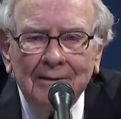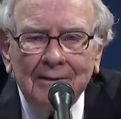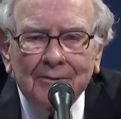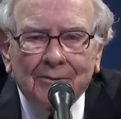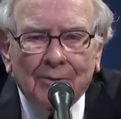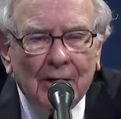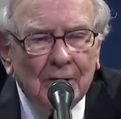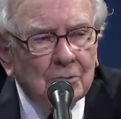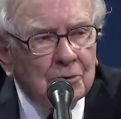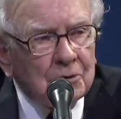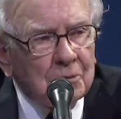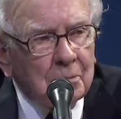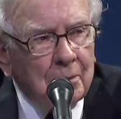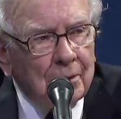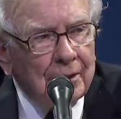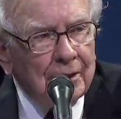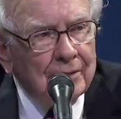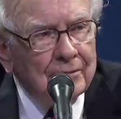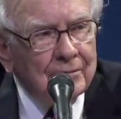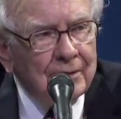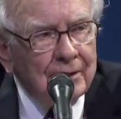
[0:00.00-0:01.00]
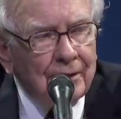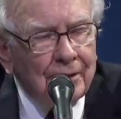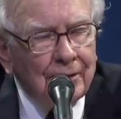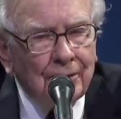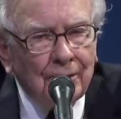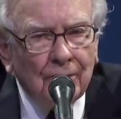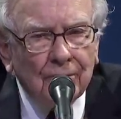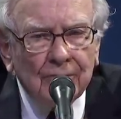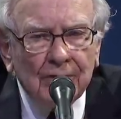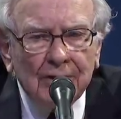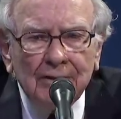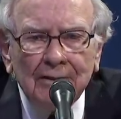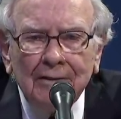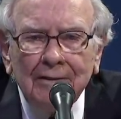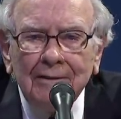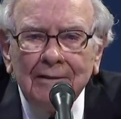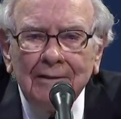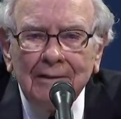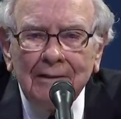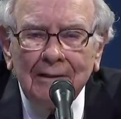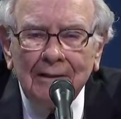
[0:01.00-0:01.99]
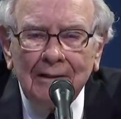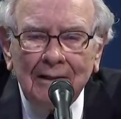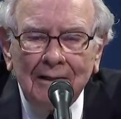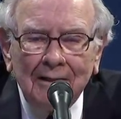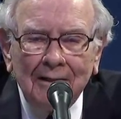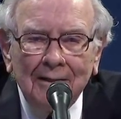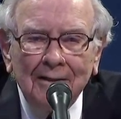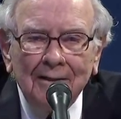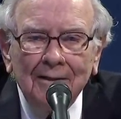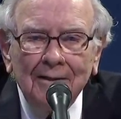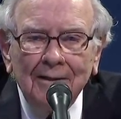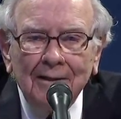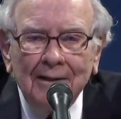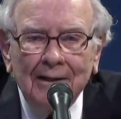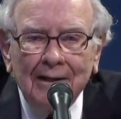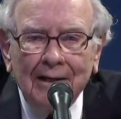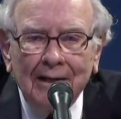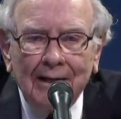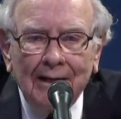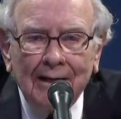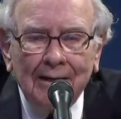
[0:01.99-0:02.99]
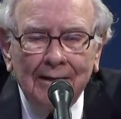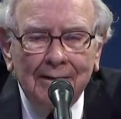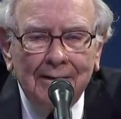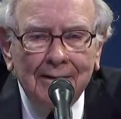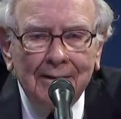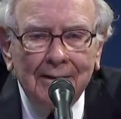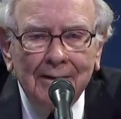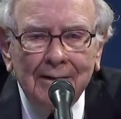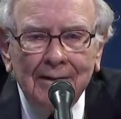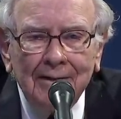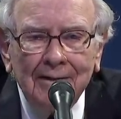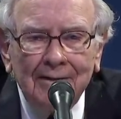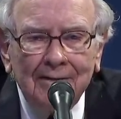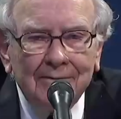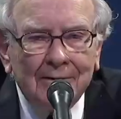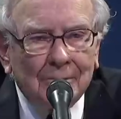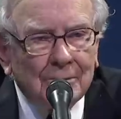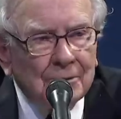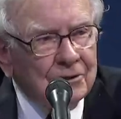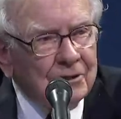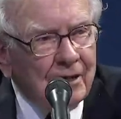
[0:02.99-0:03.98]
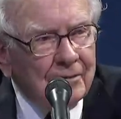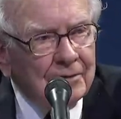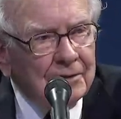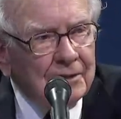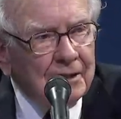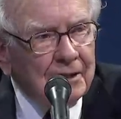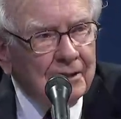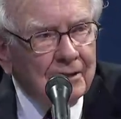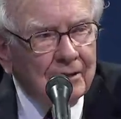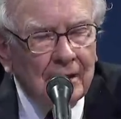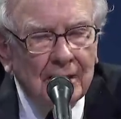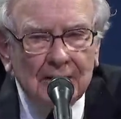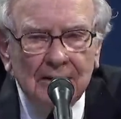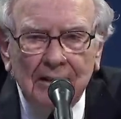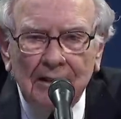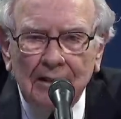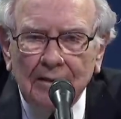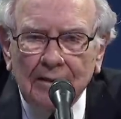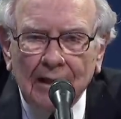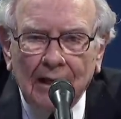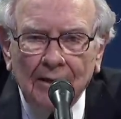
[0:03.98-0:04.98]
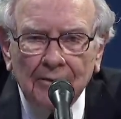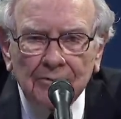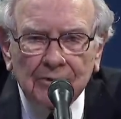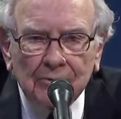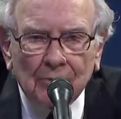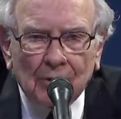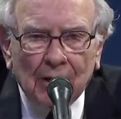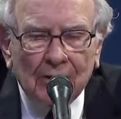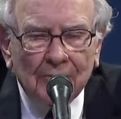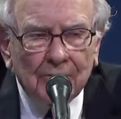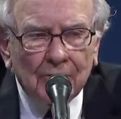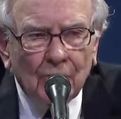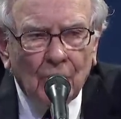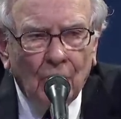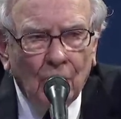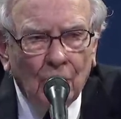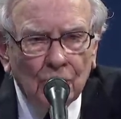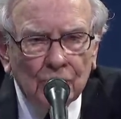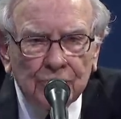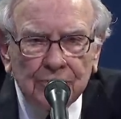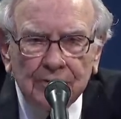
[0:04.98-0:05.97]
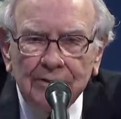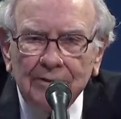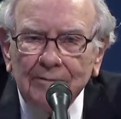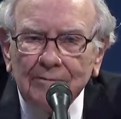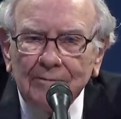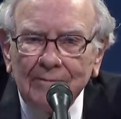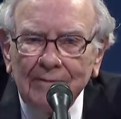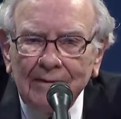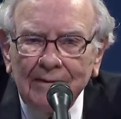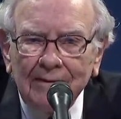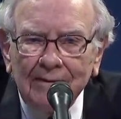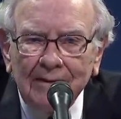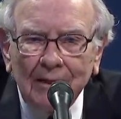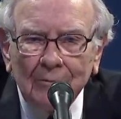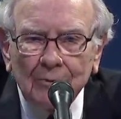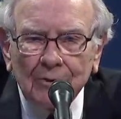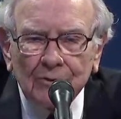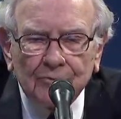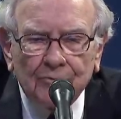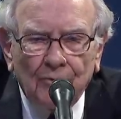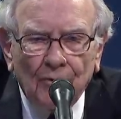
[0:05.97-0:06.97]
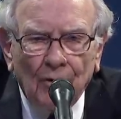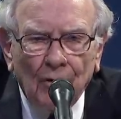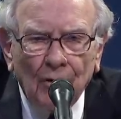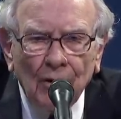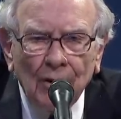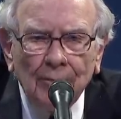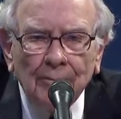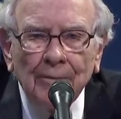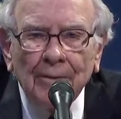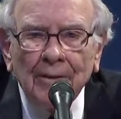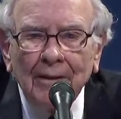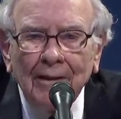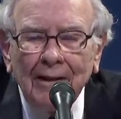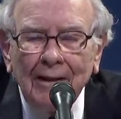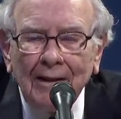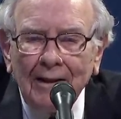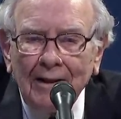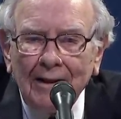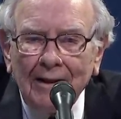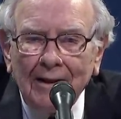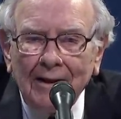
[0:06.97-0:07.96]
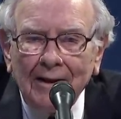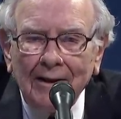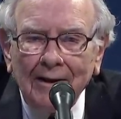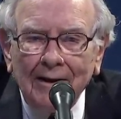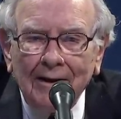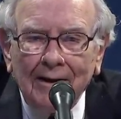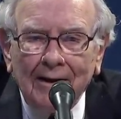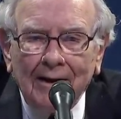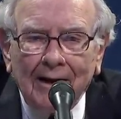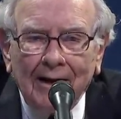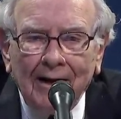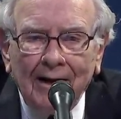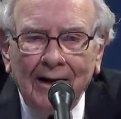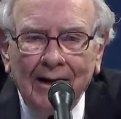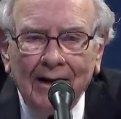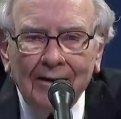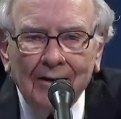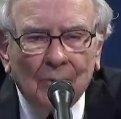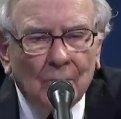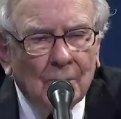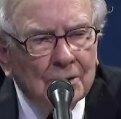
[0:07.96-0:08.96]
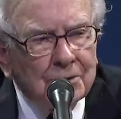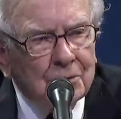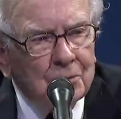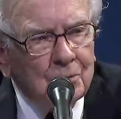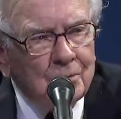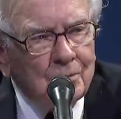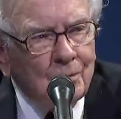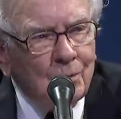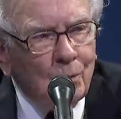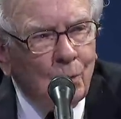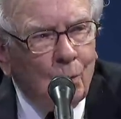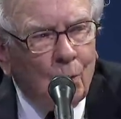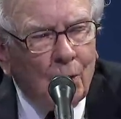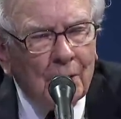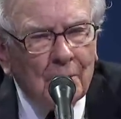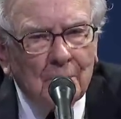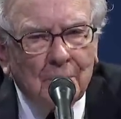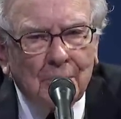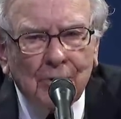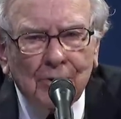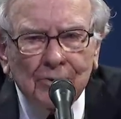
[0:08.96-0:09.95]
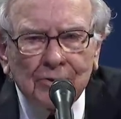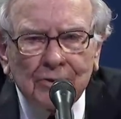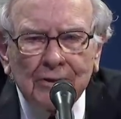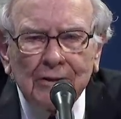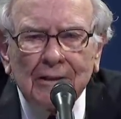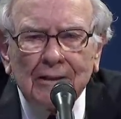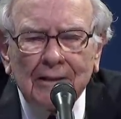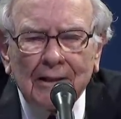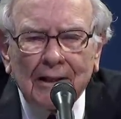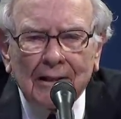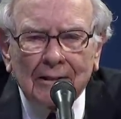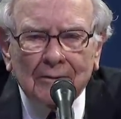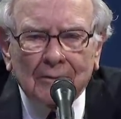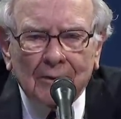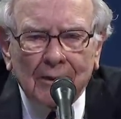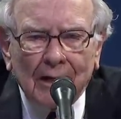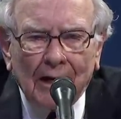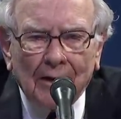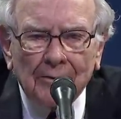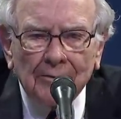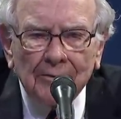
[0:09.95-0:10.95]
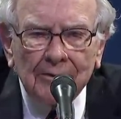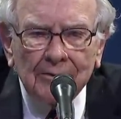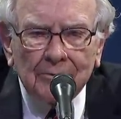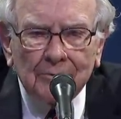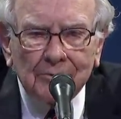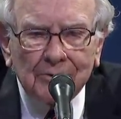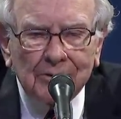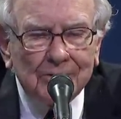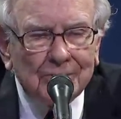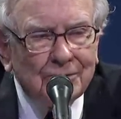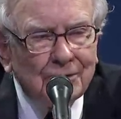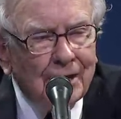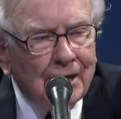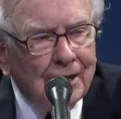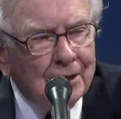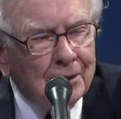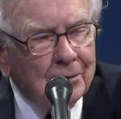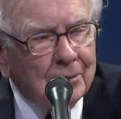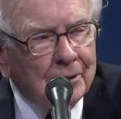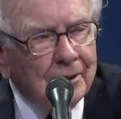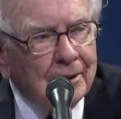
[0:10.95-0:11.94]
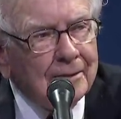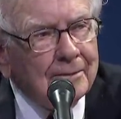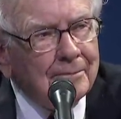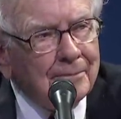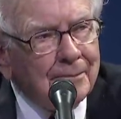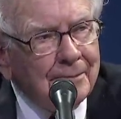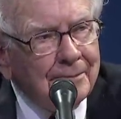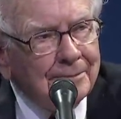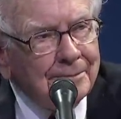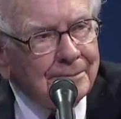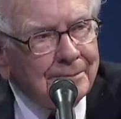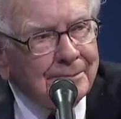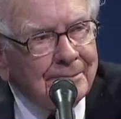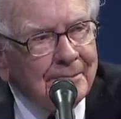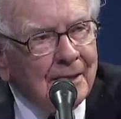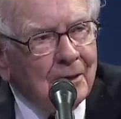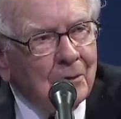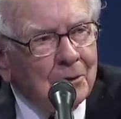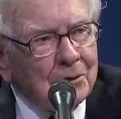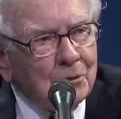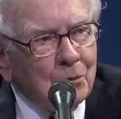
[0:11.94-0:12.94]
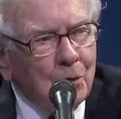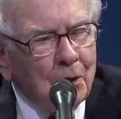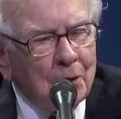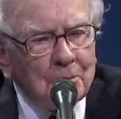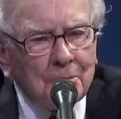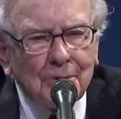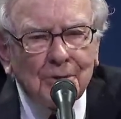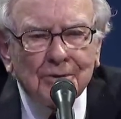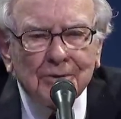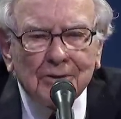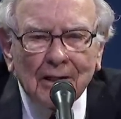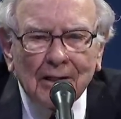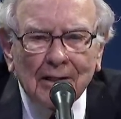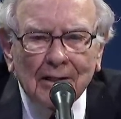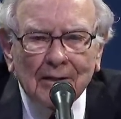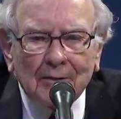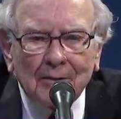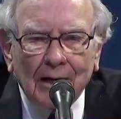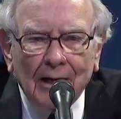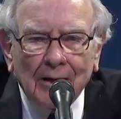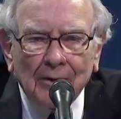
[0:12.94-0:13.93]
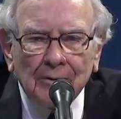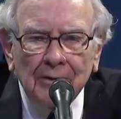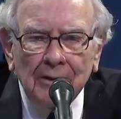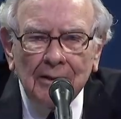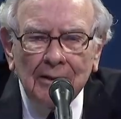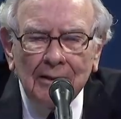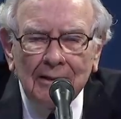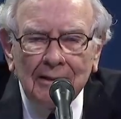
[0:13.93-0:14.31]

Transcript: Creighton was playing Villanova, and there were 17 or 18,000, whatever it holds. It was full. And there wasn't one person in that crowd, this was in January, there wasn't one person in that crowd